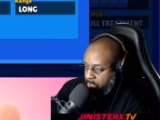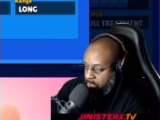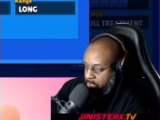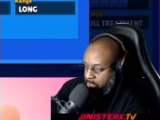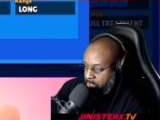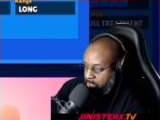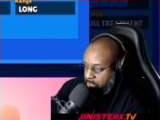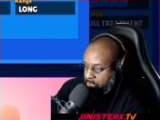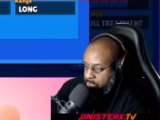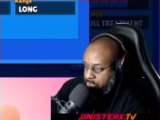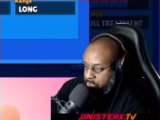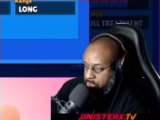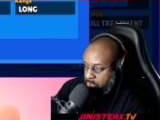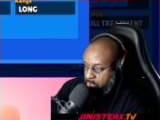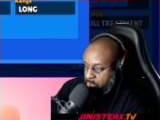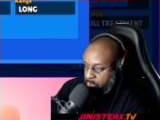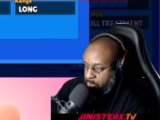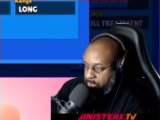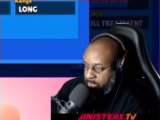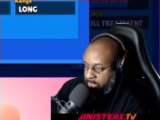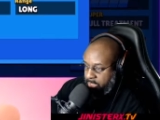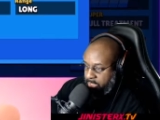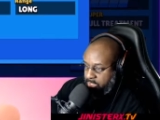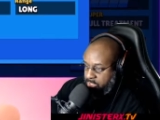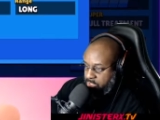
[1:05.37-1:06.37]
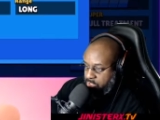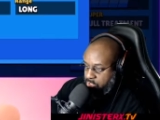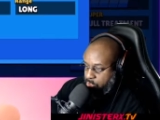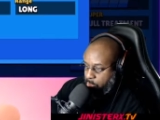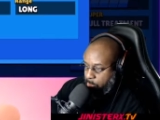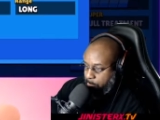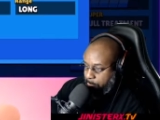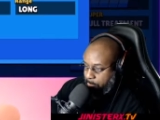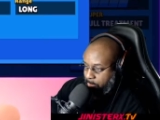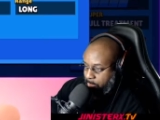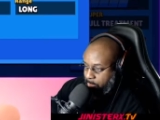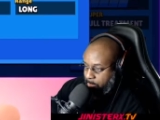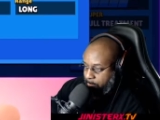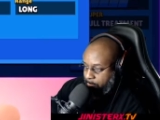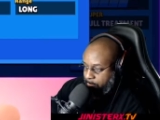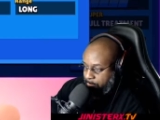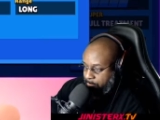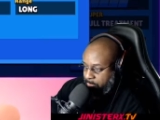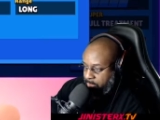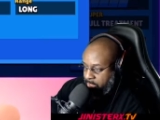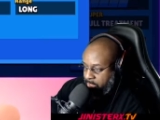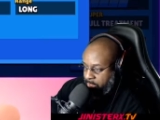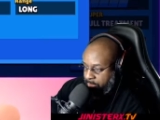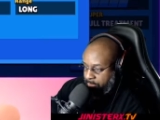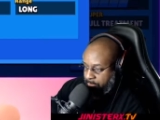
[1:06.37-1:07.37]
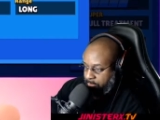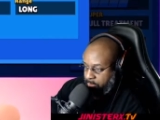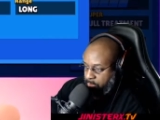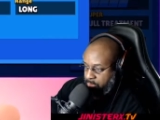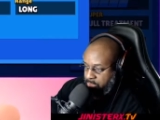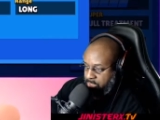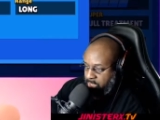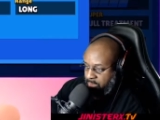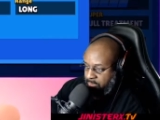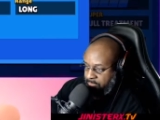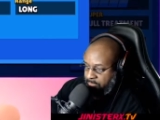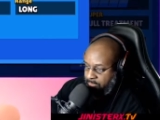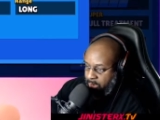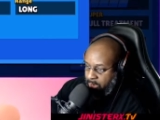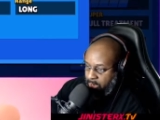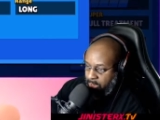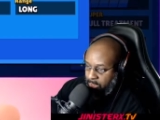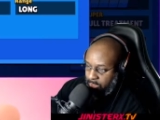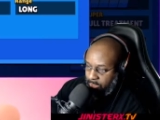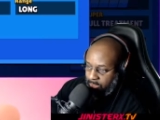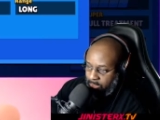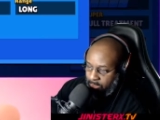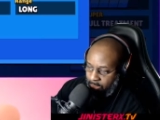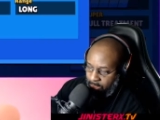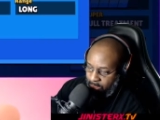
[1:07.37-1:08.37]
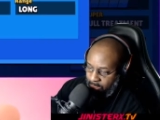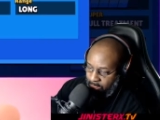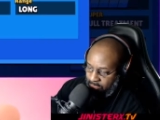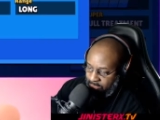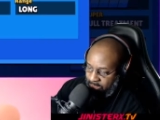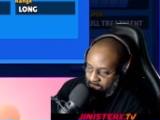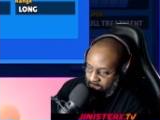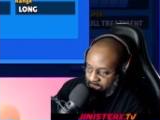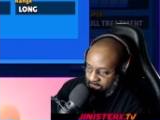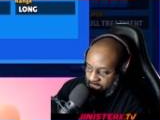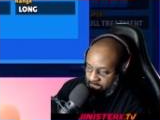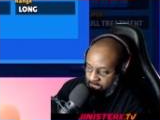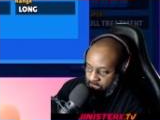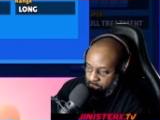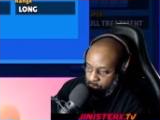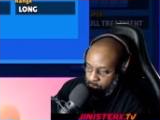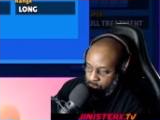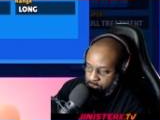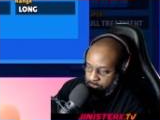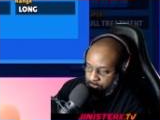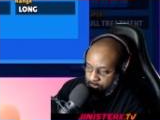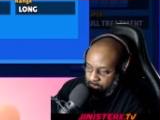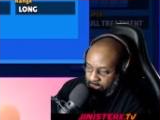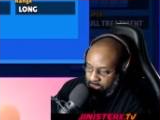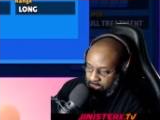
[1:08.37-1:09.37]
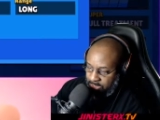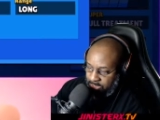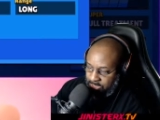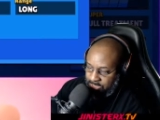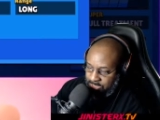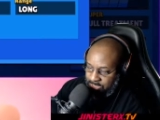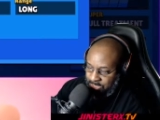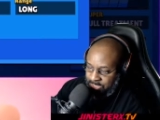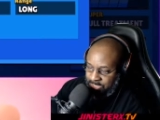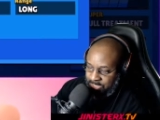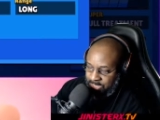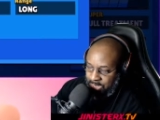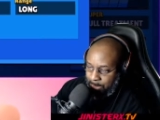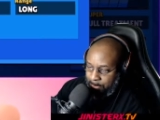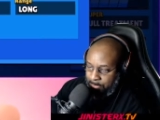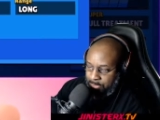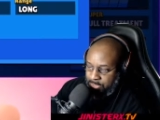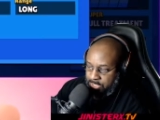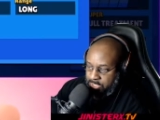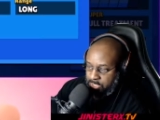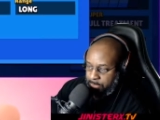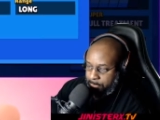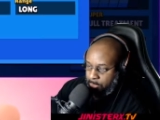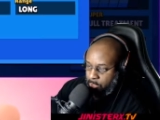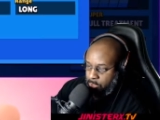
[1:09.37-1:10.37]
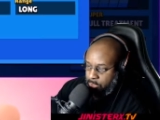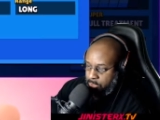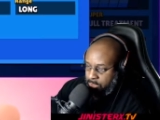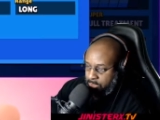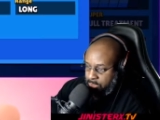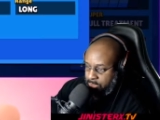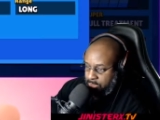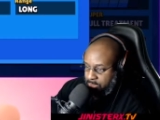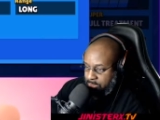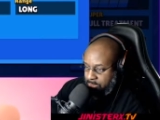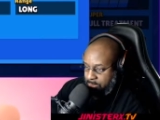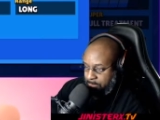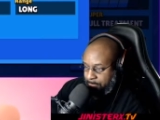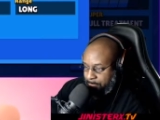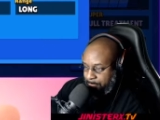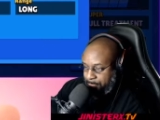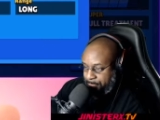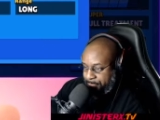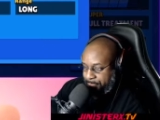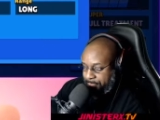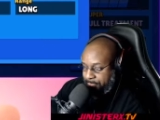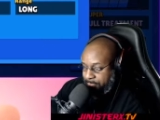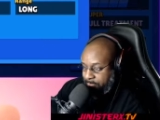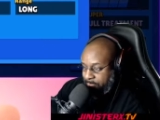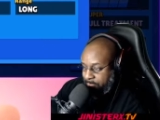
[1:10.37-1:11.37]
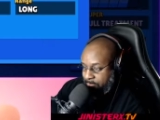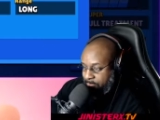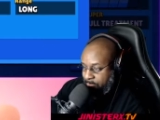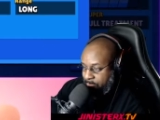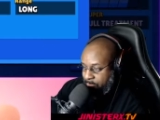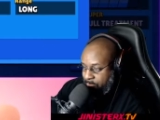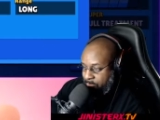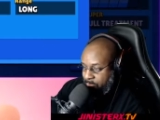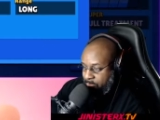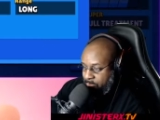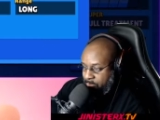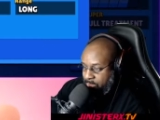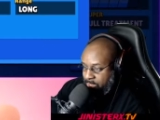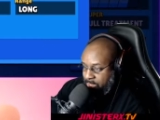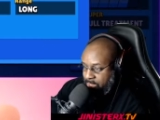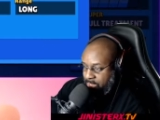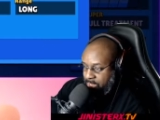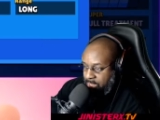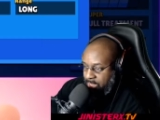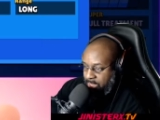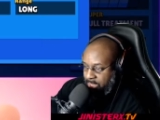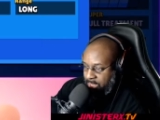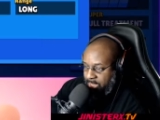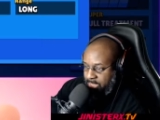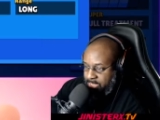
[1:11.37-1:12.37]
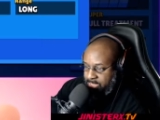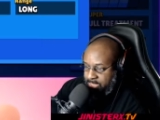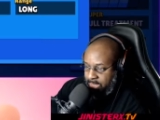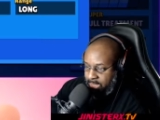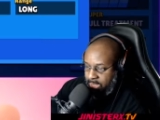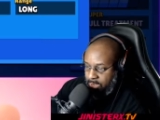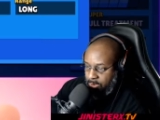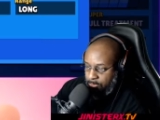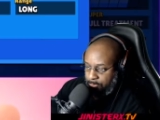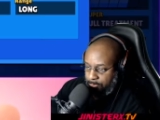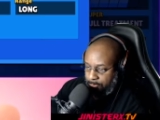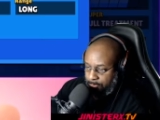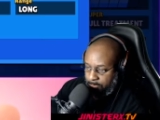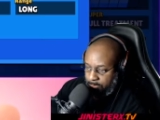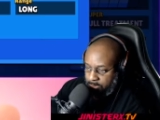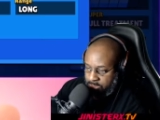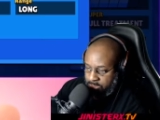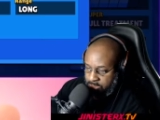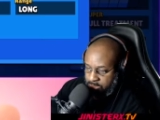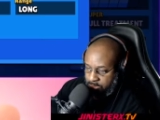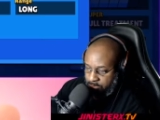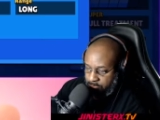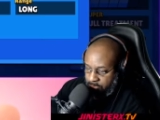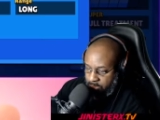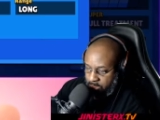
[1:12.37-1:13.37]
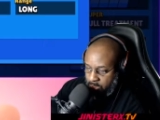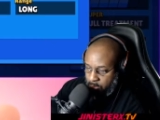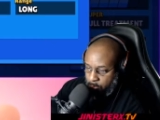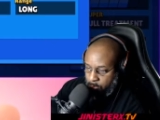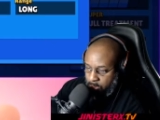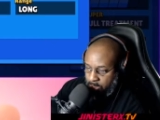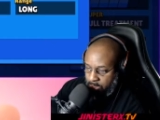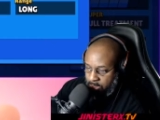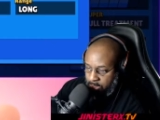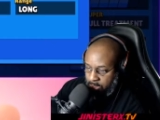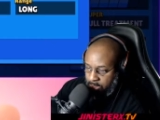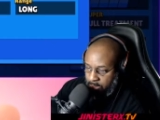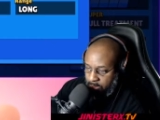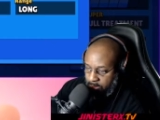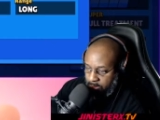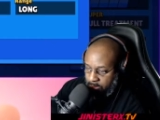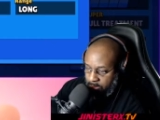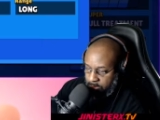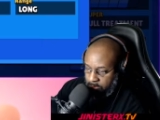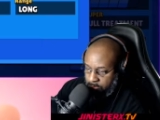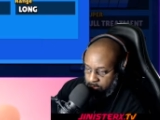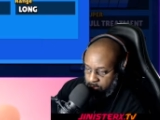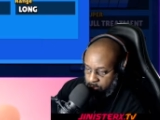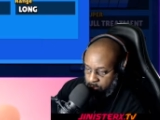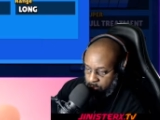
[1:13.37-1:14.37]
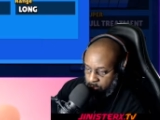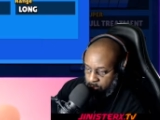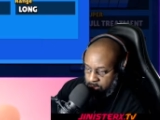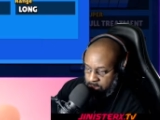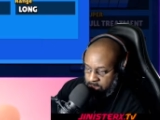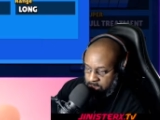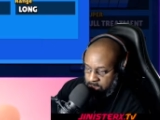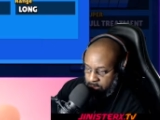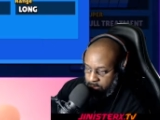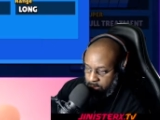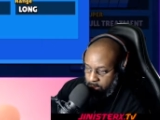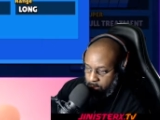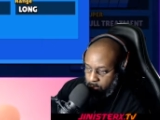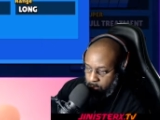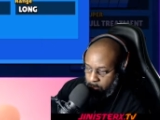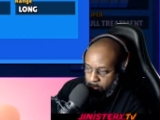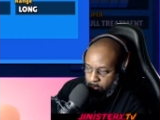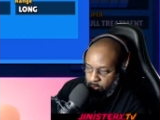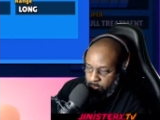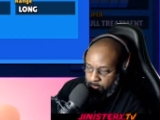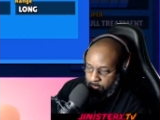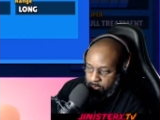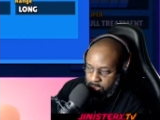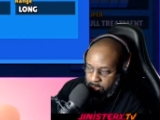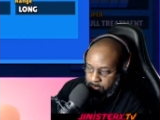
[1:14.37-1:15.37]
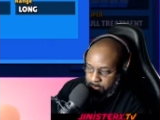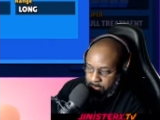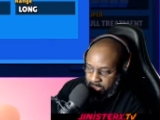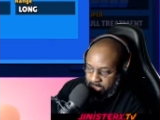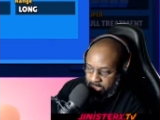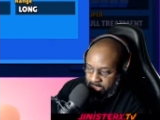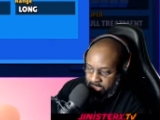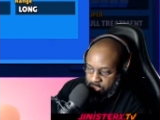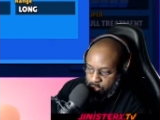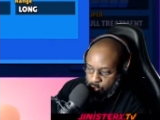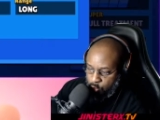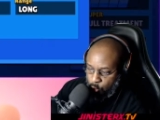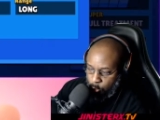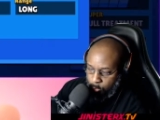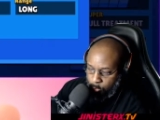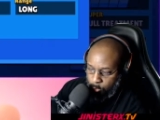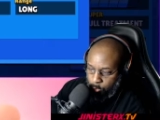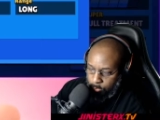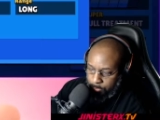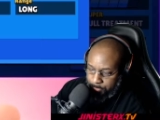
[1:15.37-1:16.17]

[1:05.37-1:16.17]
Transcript: So his super, he throws a vial that heals friendlies and damages opponents. His health is 3120, movement speed is normal.